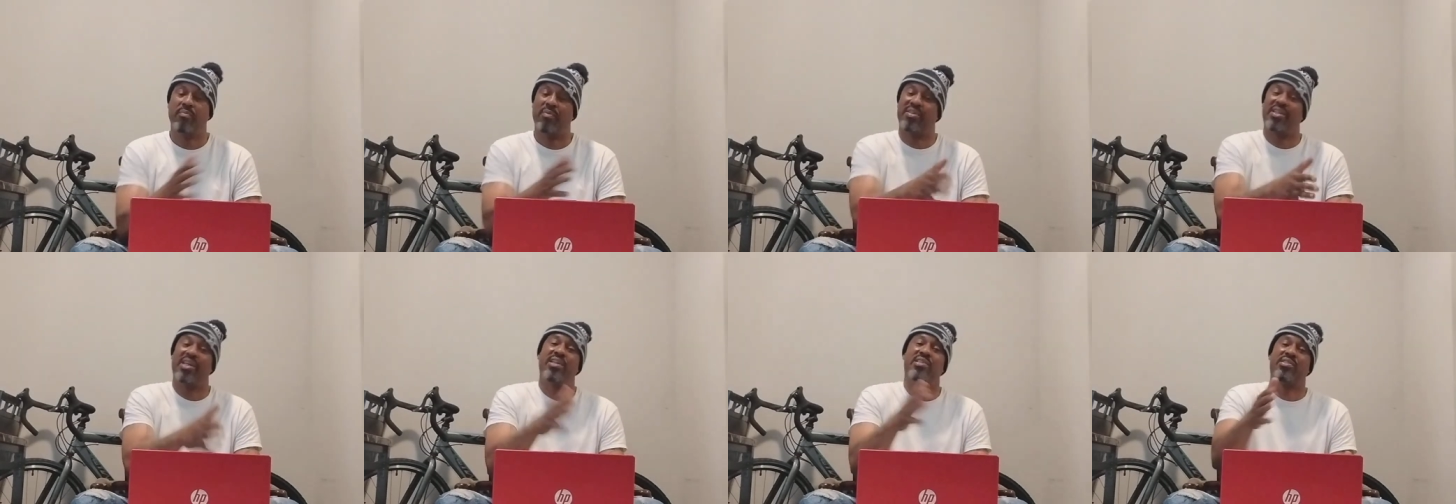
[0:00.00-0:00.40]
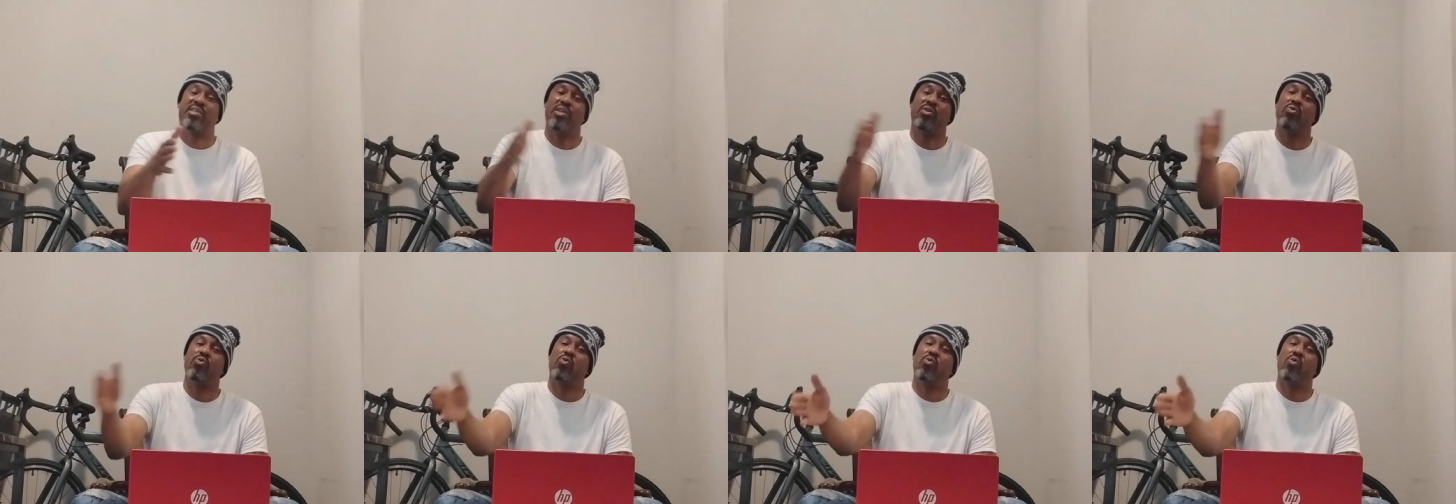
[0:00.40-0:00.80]
but they
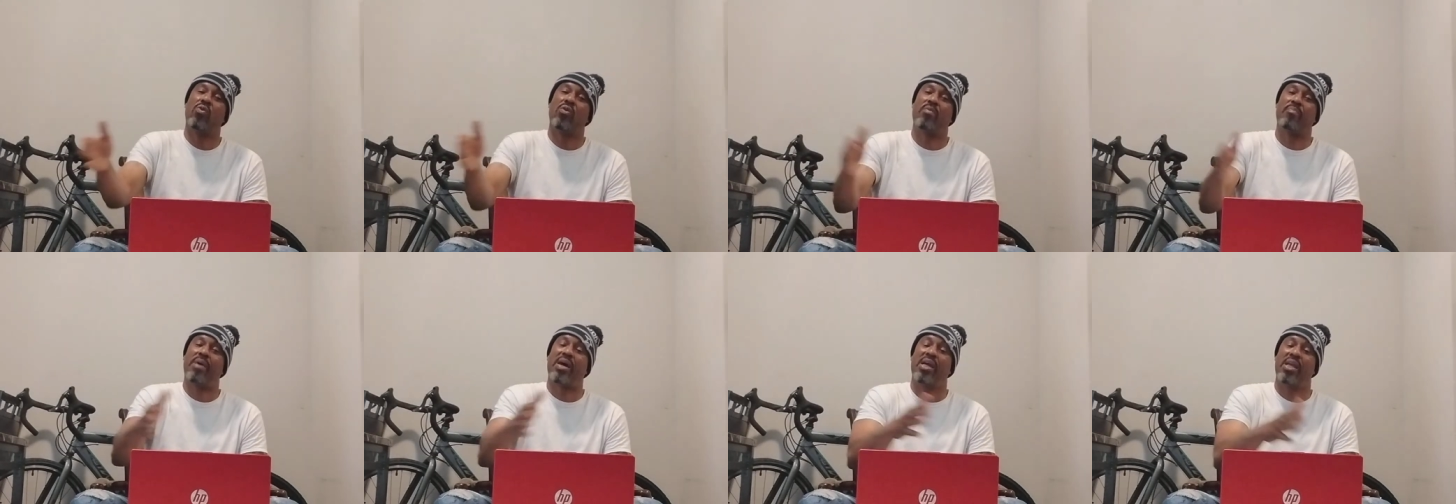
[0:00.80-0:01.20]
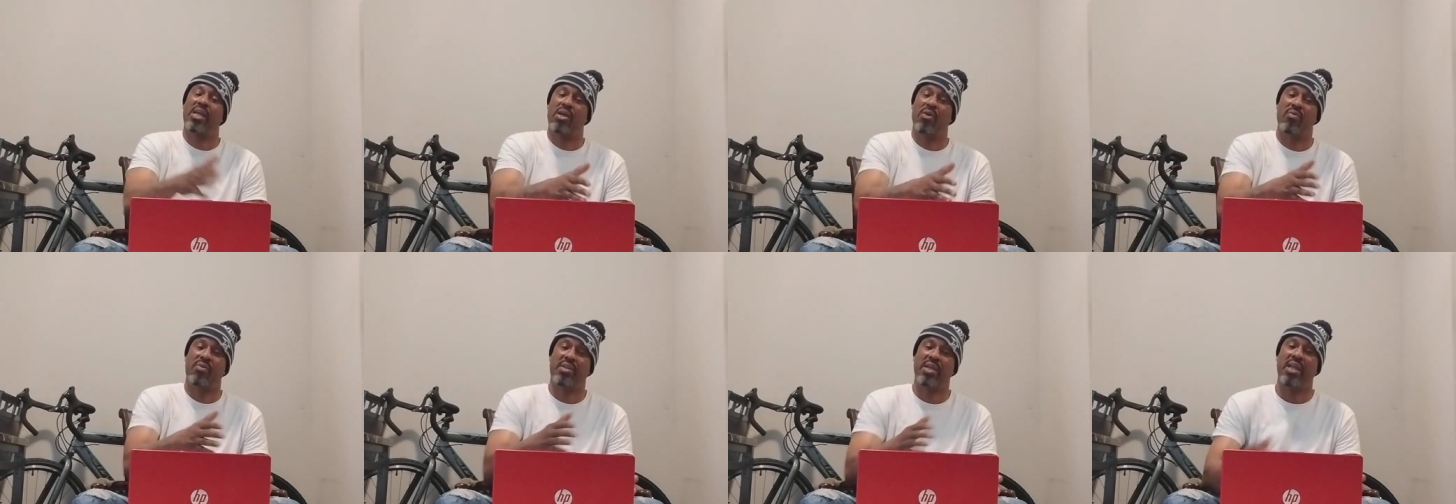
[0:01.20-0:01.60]
see you going by
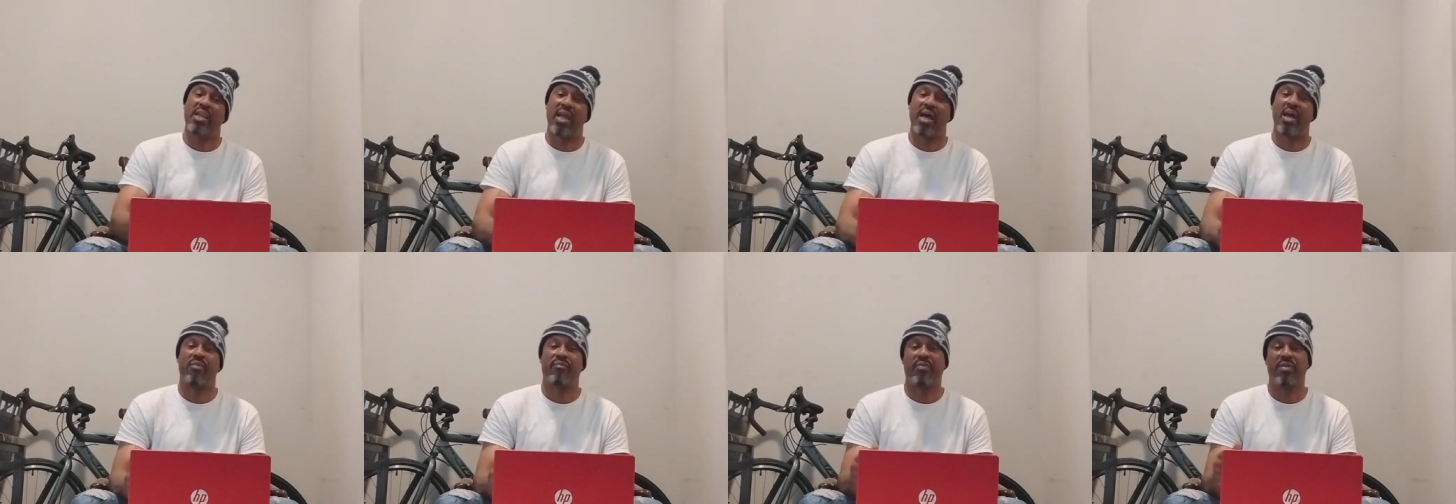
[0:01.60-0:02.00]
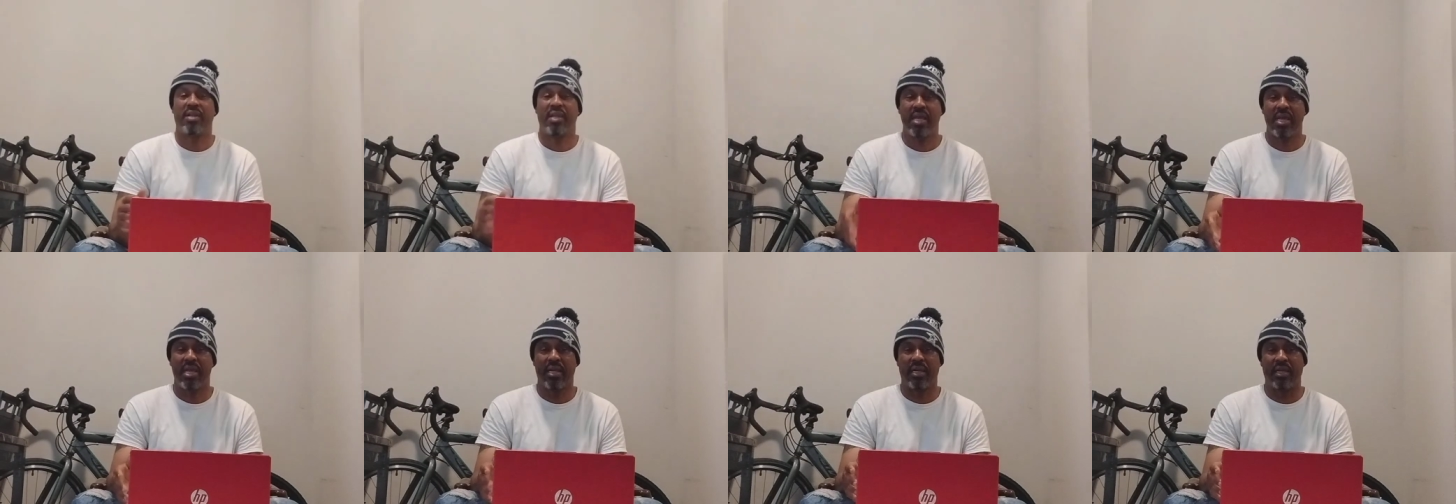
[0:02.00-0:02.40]
everyday life
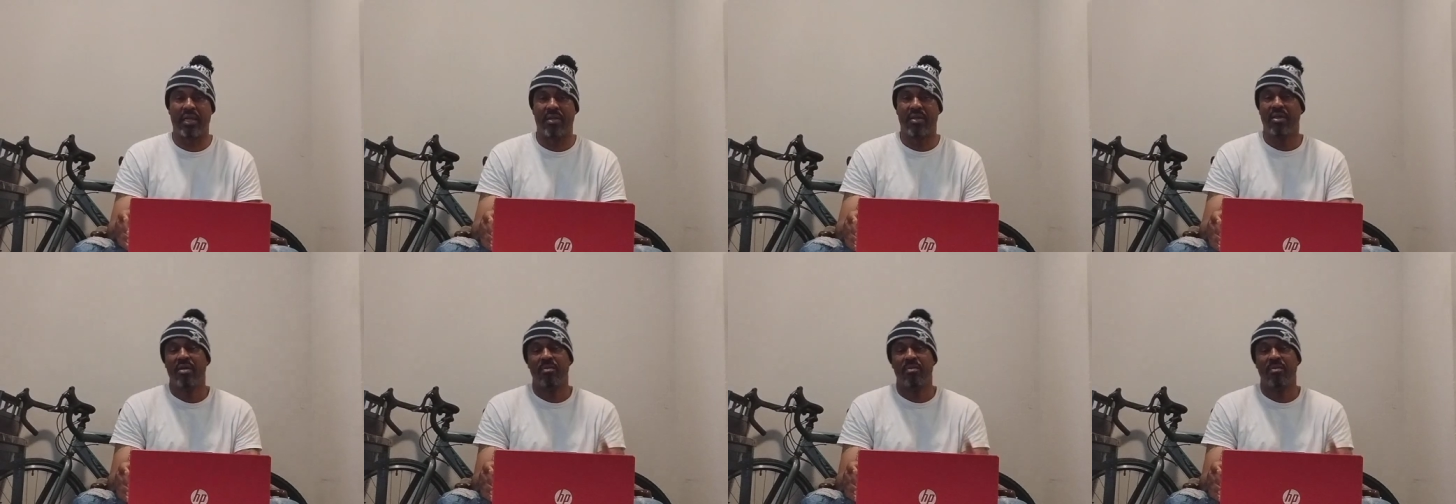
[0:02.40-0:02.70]
and handling.